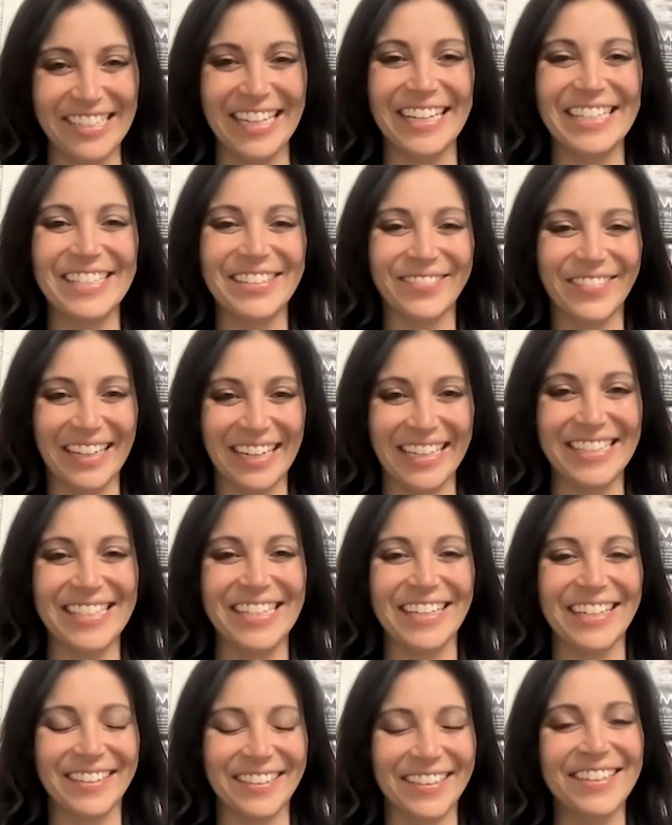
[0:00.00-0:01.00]
days a week
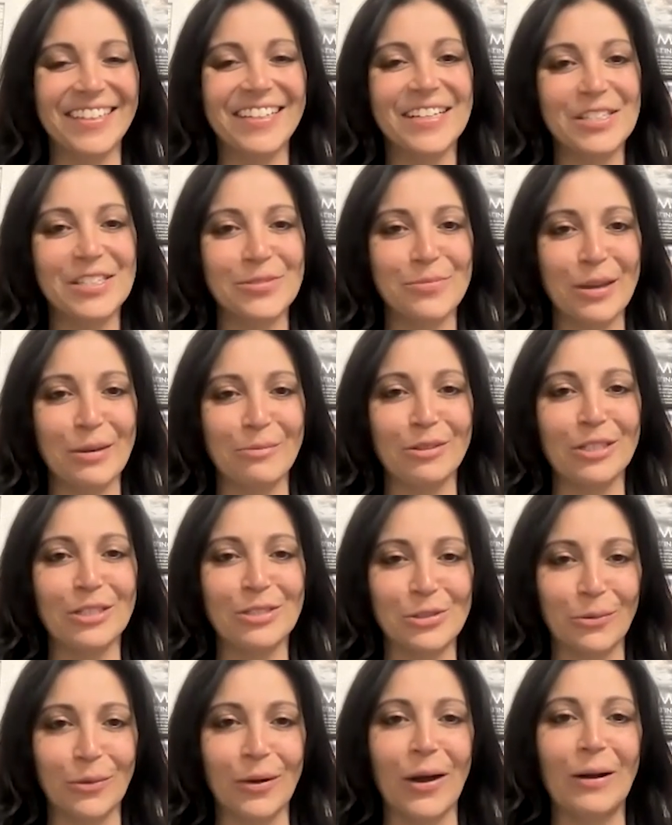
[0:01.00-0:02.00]
to be able to
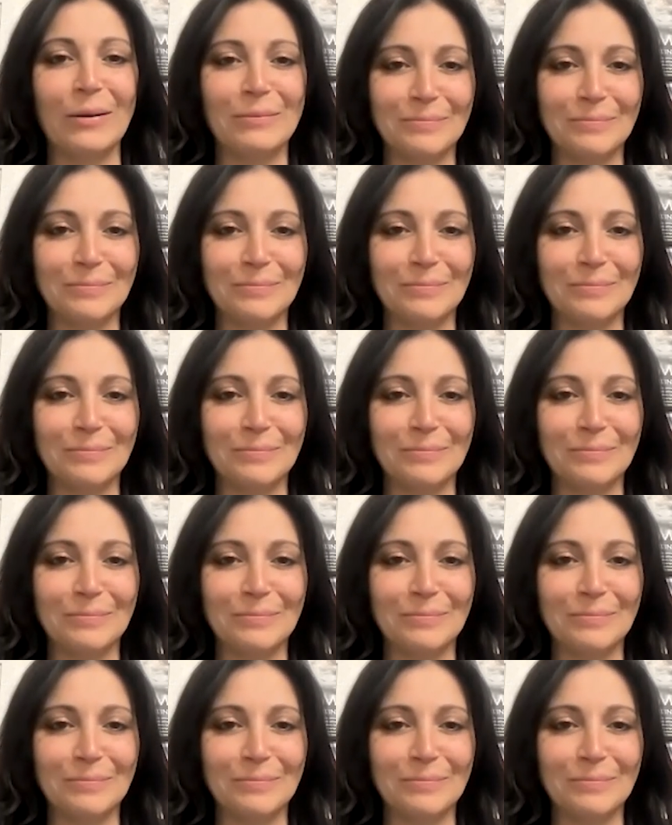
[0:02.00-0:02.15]
do it all.